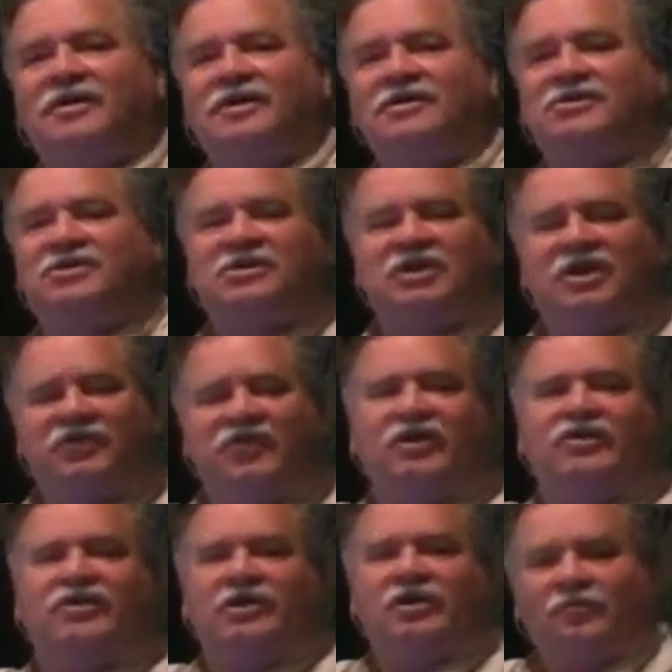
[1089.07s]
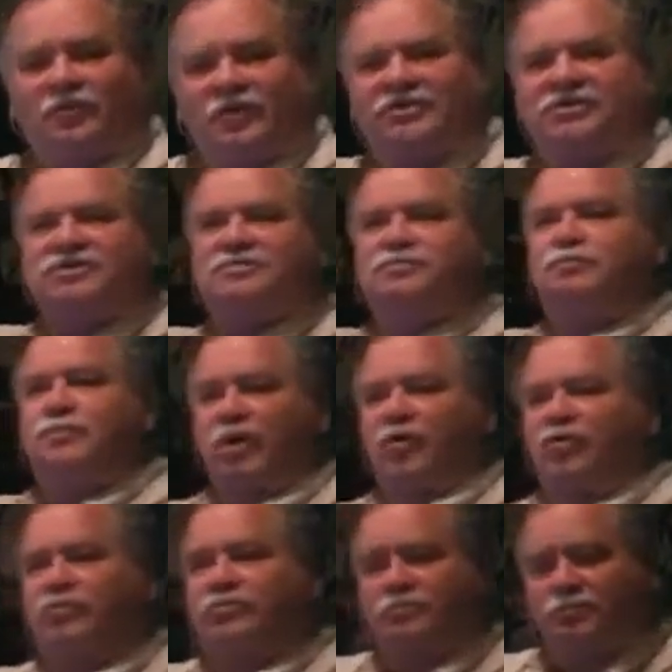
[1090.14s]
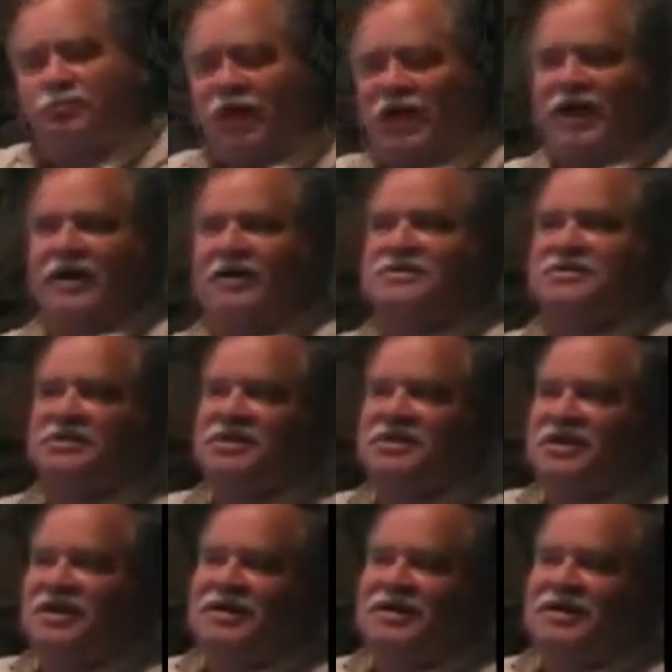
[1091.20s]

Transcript: It's significant that it reaches both banks.